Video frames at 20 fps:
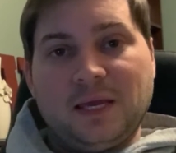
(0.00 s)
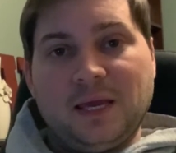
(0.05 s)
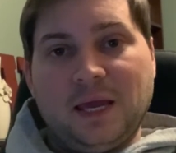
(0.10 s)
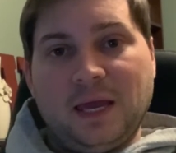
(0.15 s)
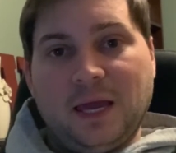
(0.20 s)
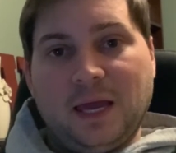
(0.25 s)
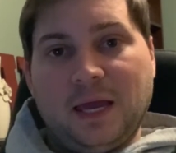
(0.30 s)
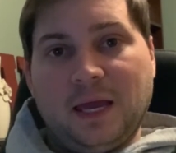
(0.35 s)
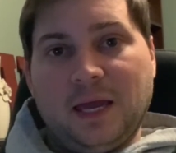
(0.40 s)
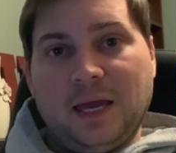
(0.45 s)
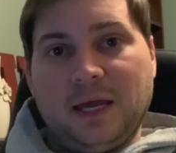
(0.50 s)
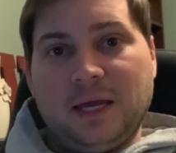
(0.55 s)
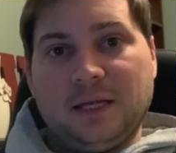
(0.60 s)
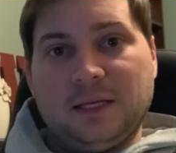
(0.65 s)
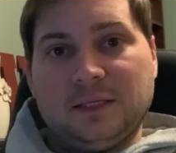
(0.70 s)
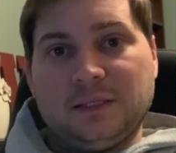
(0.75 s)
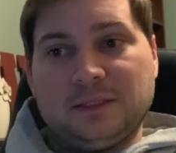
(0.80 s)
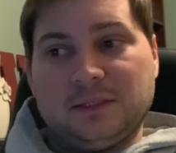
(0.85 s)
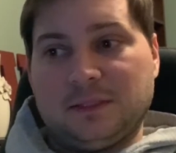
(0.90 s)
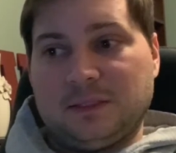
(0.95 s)

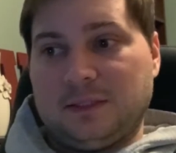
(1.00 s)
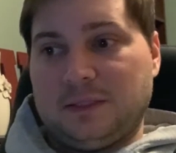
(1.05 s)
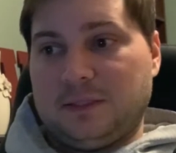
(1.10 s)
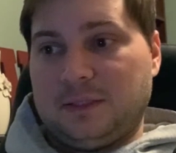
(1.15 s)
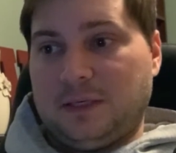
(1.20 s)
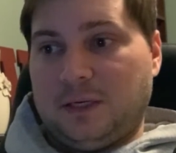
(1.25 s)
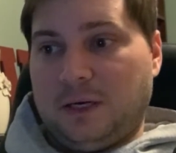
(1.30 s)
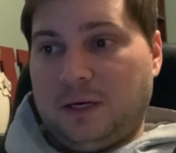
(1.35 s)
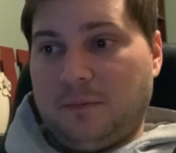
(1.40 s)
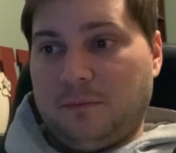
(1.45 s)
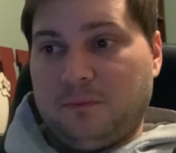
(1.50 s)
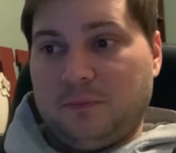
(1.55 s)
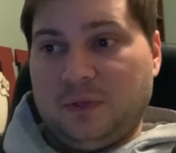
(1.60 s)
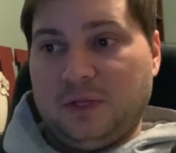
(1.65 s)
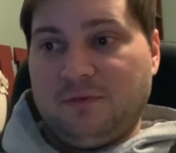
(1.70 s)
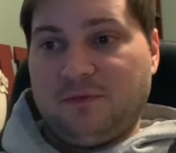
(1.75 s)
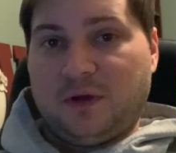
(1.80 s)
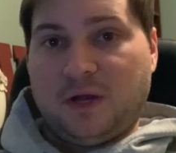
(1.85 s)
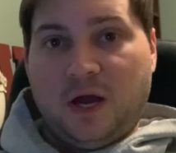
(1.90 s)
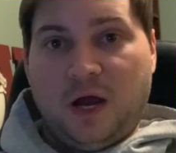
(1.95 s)
And
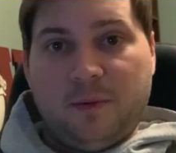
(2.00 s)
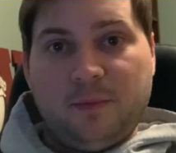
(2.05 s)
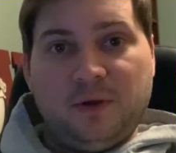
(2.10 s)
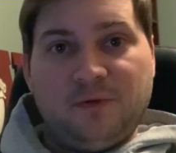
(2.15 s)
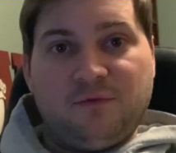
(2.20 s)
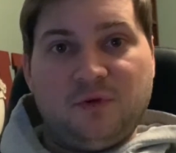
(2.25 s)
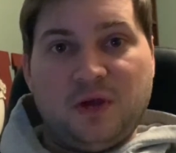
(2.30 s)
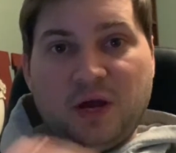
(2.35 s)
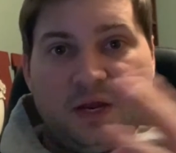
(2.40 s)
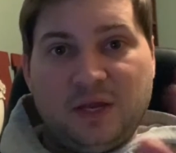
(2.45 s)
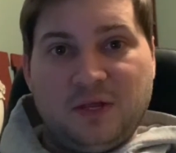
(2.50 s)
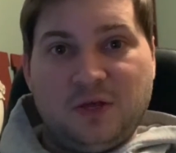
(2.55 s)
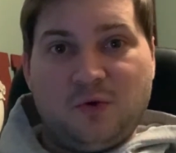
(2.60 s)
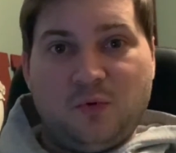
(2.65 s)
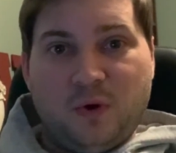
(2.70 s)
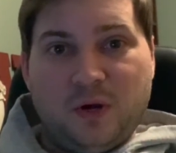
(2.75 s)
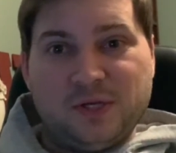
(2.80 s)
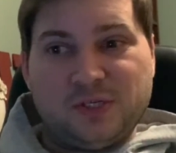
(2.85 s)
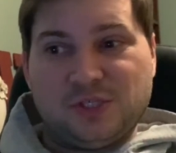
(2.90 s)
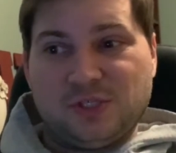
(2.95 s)
leave a comment if you got any
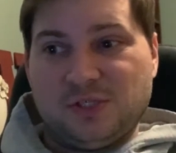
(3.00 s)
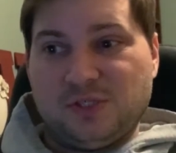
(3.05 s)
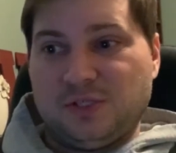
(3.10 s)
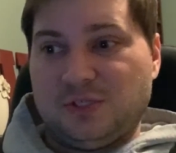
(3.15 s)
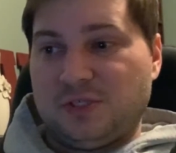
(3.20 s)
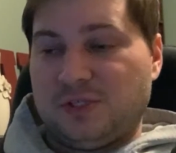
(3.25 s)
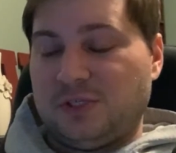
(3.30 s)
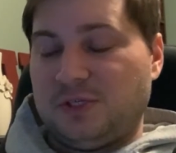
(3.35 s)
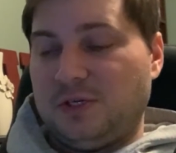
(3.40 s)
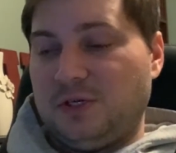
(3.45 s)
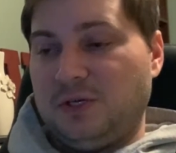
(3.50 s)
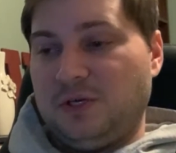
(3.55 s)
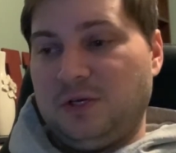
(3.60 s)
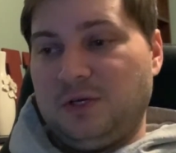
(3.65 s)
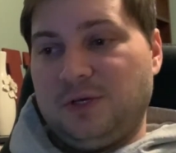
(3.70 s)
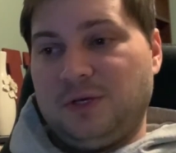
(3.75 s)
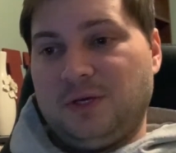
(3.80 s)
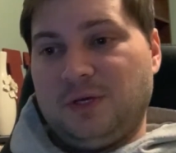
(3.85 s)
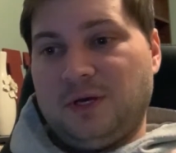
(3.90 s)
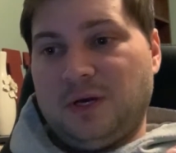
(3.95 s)
questions
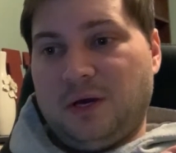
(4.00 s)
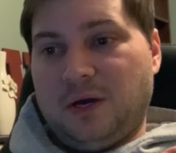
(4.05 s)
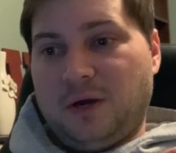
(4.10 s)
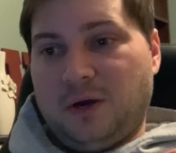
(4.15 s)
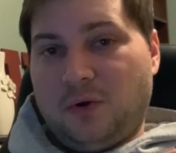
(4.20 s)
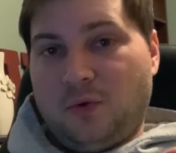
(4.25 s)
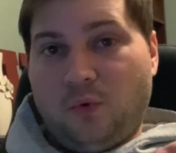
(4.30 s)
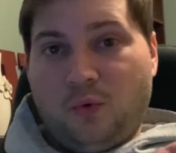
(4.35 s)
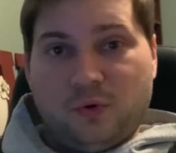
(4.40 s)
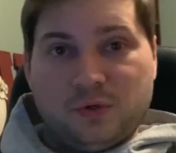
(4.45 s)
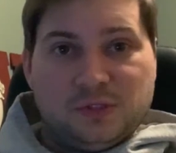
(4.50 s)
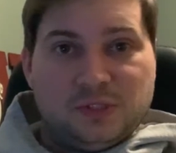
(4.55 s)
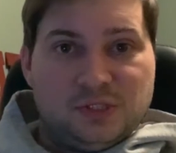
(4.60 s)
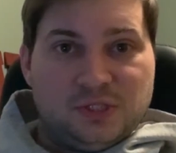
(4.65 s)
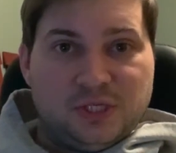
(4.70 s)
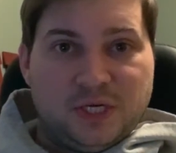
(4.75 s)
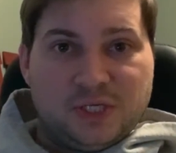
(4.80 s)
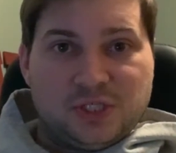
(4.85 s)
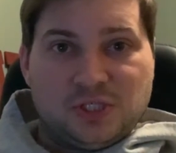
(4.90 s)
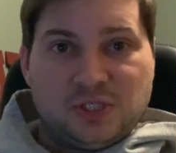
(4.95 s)
or
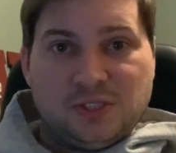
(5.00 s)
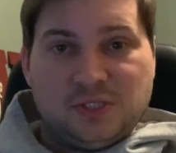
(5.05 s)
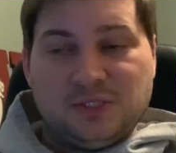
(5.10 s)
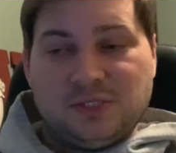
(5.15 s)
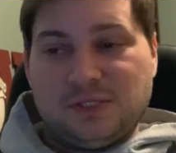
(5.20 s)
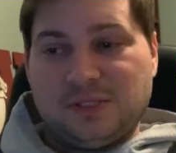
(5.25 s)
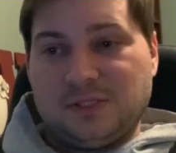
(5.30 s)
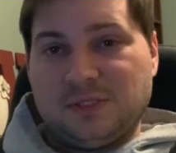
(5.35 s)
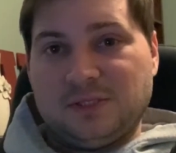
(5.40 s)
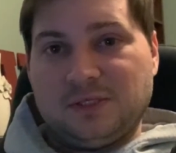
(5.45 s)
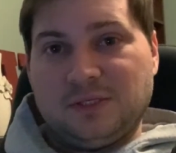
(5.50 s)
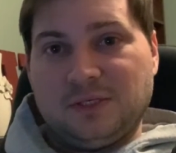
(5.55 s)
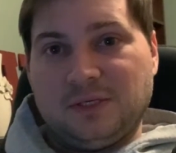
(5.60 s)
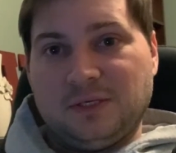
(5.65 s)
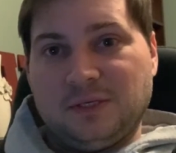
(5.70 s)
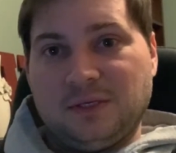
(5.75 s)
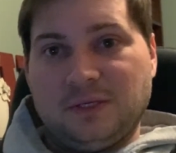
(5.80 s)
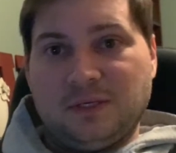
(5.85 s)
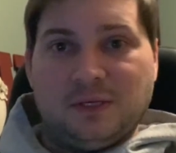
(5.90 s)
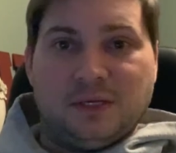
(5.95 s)
suggestions
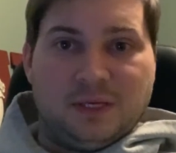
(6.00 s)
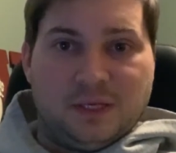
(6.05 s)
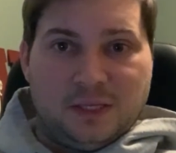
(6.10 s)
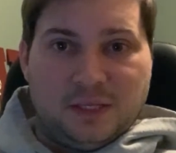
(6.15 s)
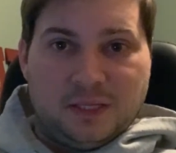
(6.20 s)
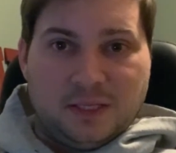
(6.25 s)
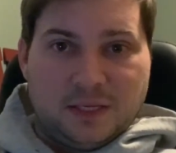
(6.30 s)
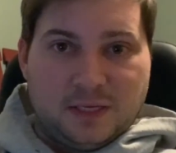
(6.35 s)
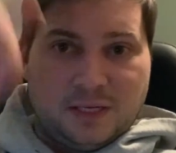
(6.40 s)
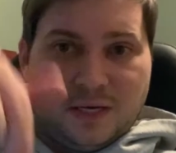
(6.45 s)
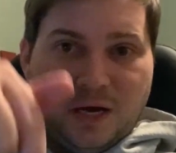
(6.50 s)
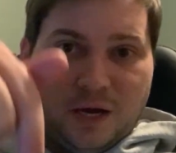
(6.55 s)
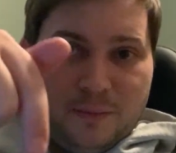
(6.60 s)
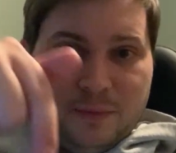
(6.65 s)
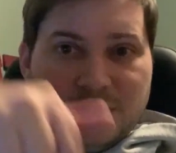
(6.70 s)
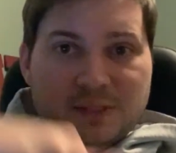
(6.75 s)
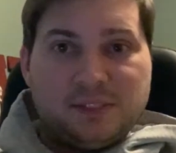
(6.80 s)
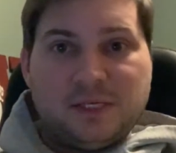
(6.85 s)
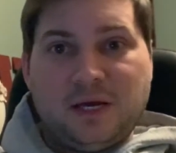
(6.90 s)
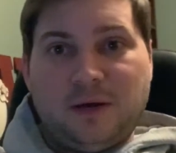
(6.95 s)
in the
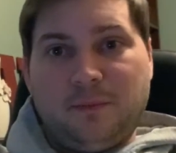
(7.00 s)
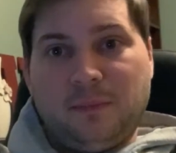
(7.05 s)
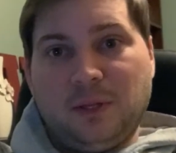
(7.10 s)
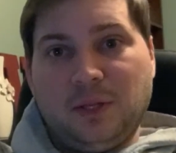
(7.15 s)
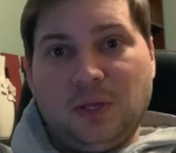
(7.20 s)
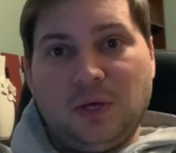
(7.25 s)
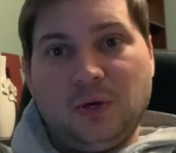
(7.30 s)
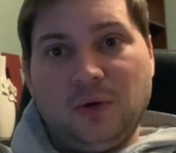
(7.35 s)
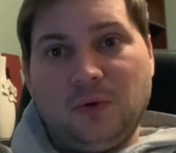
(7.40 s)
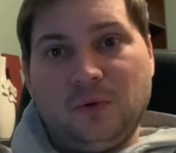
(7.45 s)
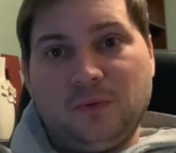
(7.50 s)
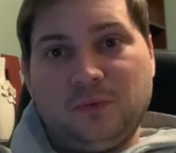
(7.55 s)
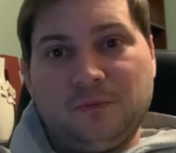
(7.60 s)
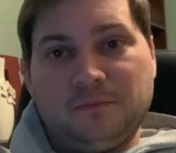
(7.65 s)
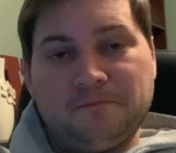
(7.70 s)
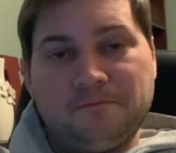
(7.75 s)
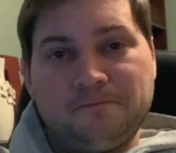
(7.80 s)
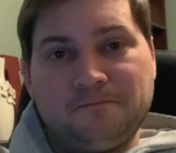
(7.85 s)
comments down below.